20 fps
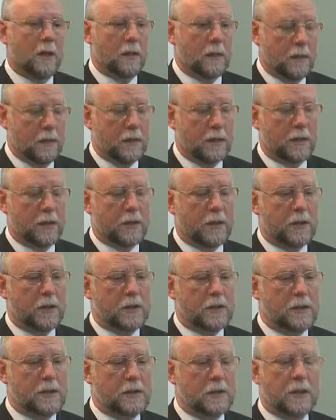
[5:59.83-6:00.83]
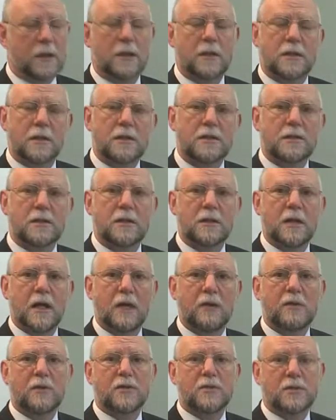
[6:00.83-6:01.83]
Thank you. These are the
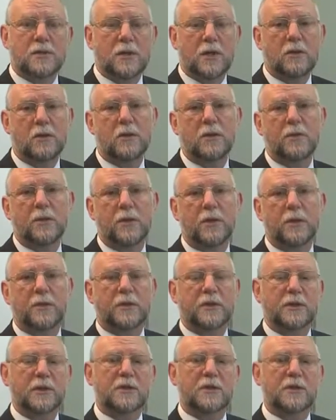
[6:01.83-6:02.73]
areas where total and permanent